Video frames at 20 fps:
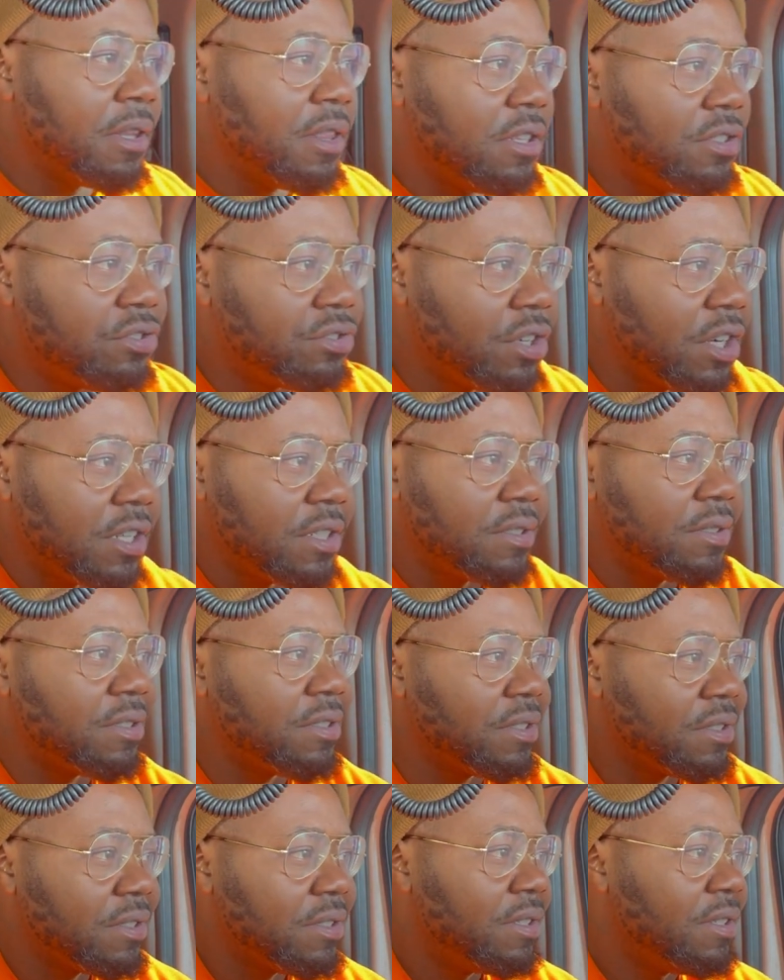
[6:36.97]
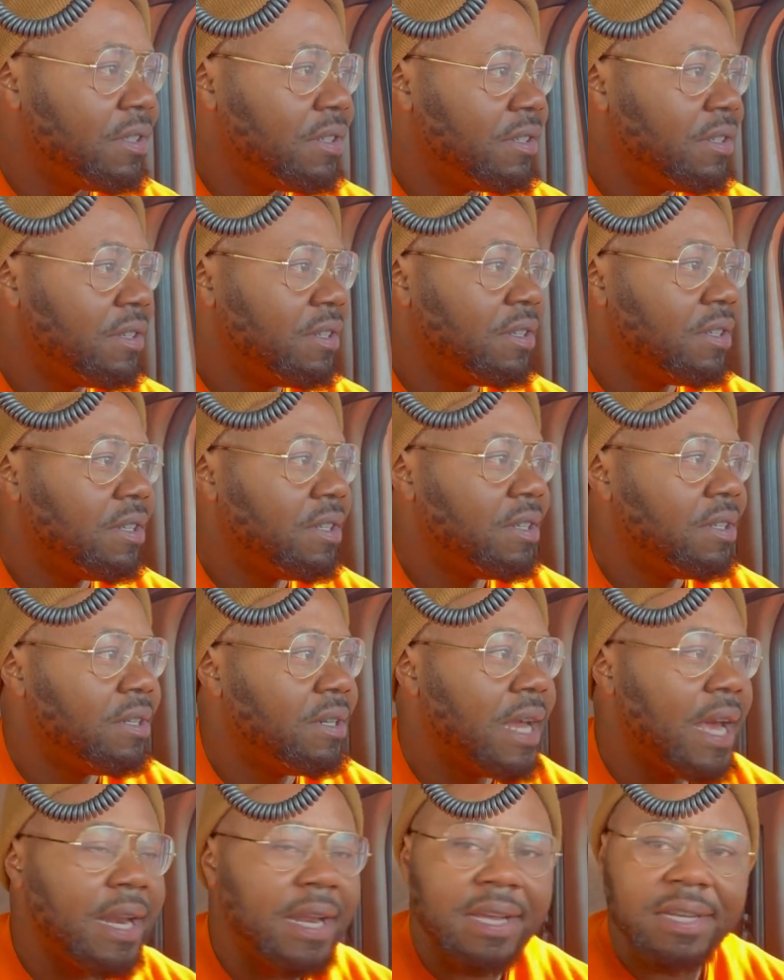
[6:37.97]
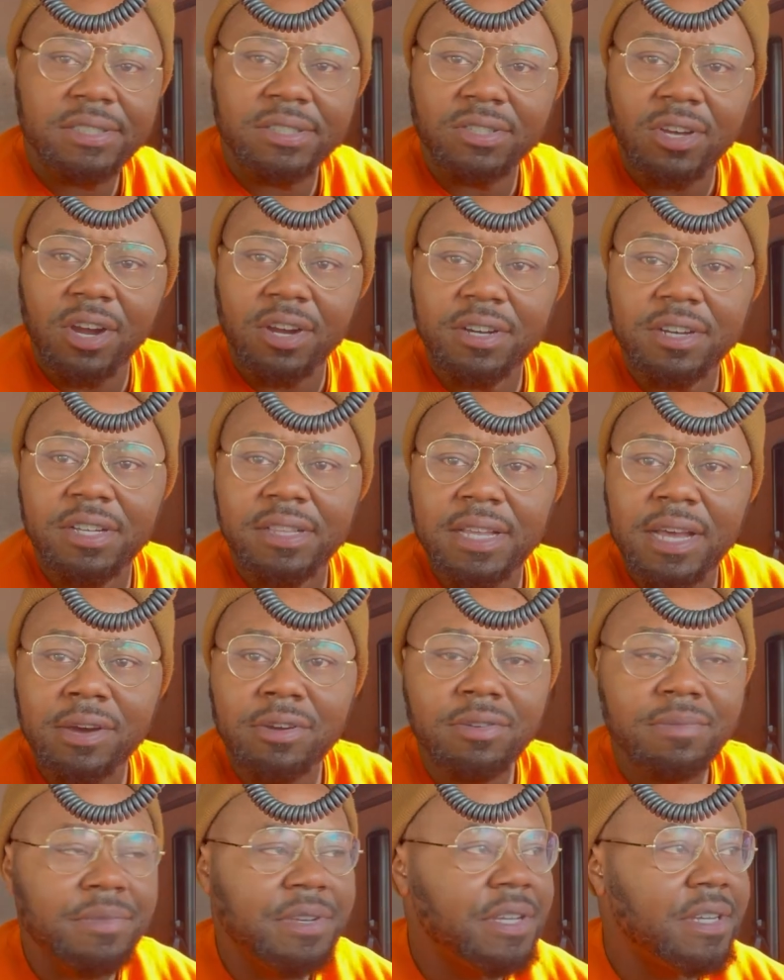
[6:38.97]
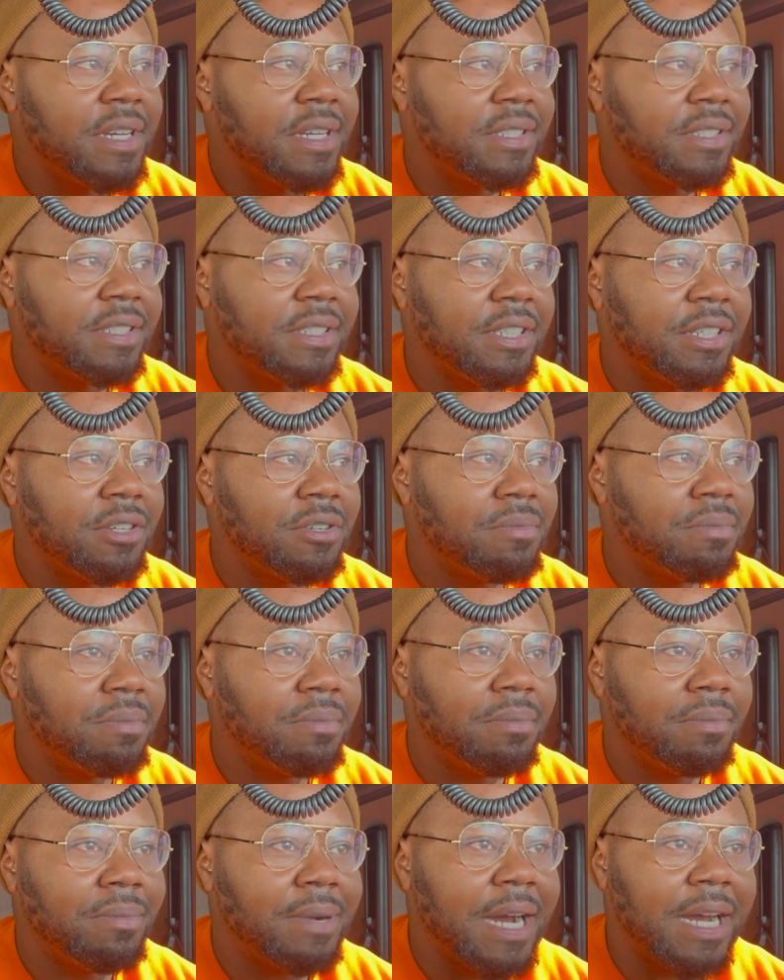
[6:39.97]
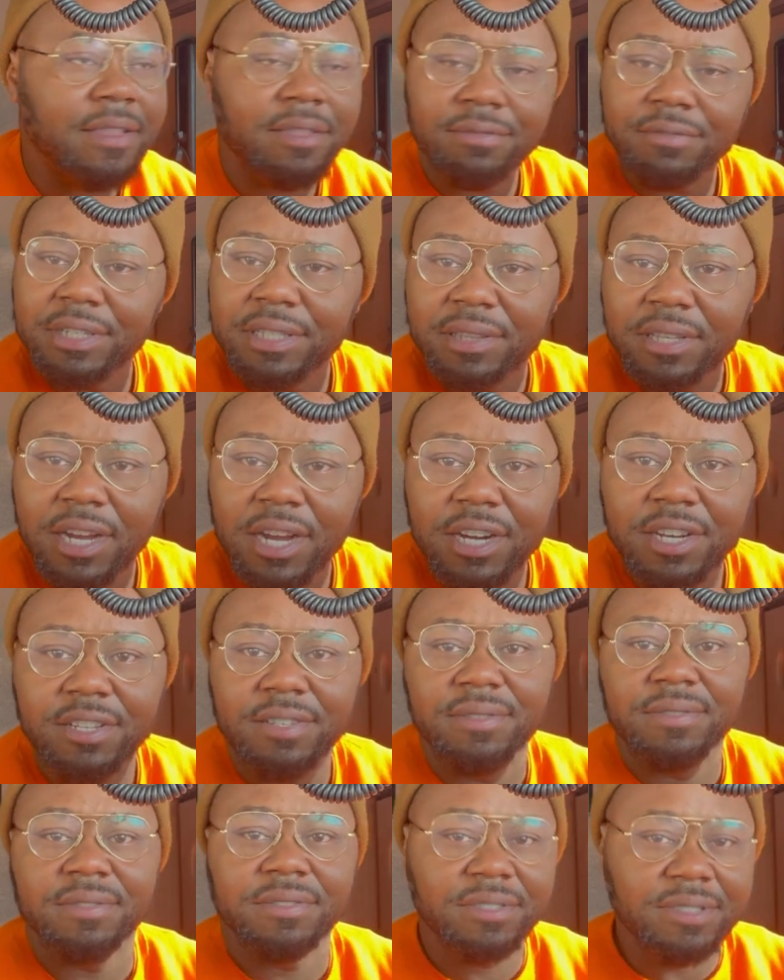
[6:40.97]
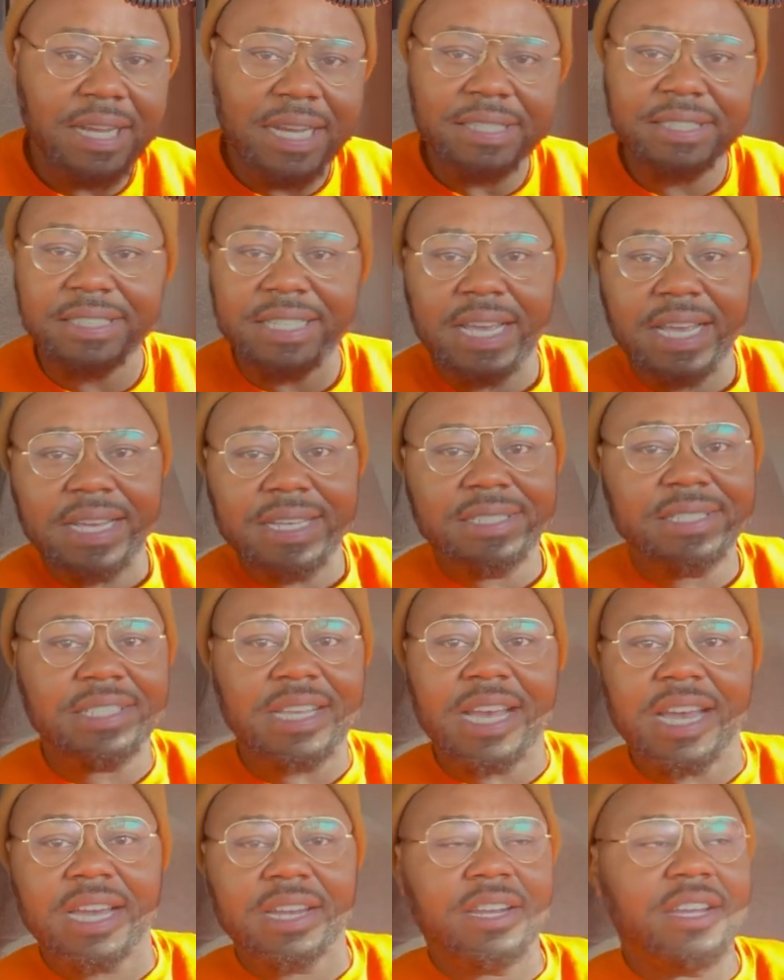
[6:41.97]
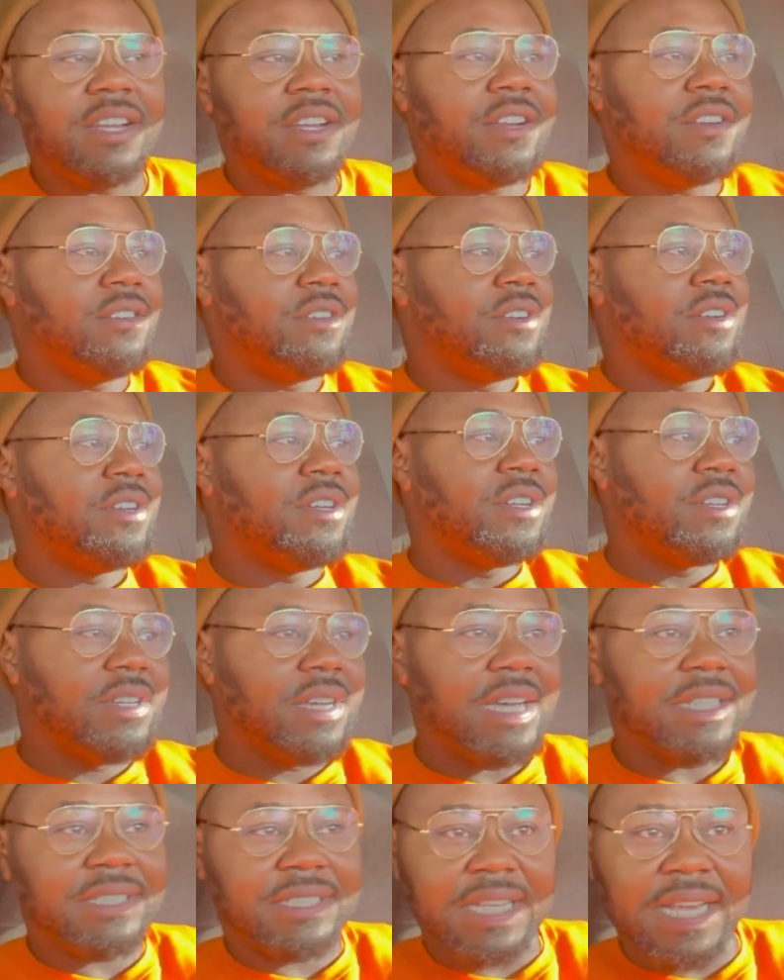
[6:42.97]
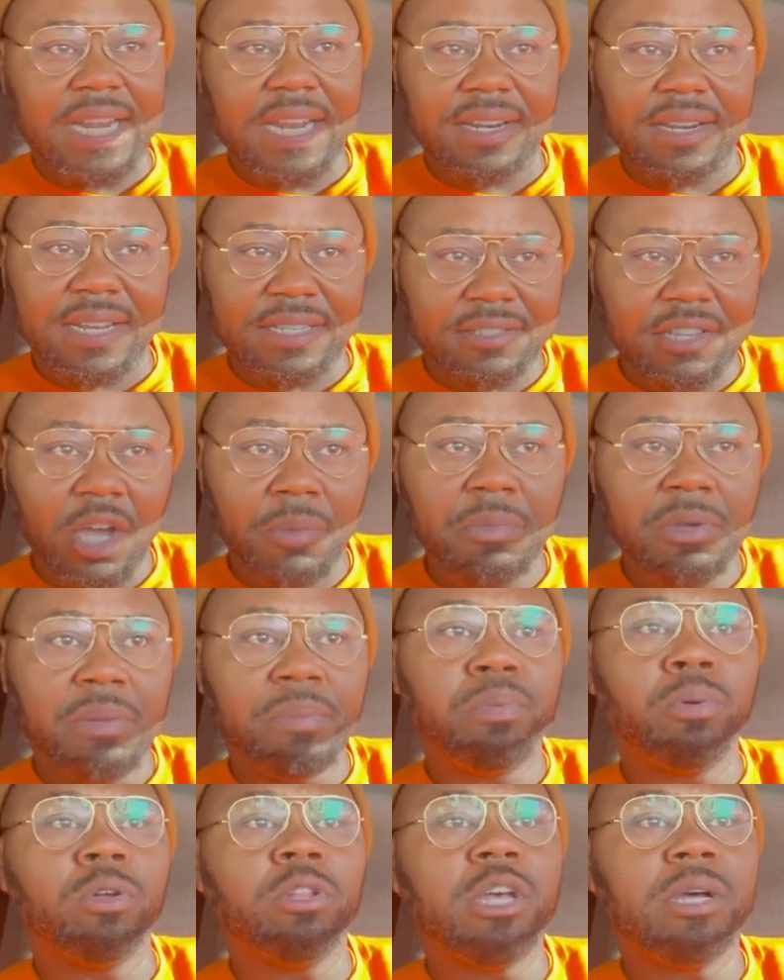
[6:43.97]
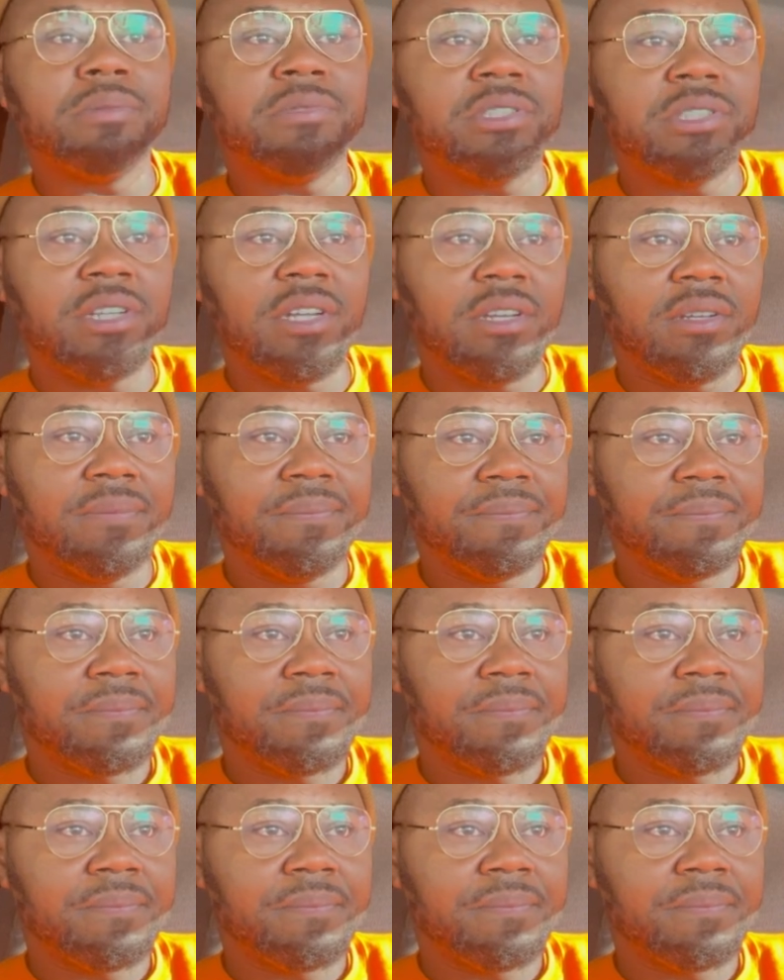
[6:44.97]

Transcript: truckers, they didn't start unloading me until about 3:30. So I sat inside there. I sat it. They told me to pull up to the.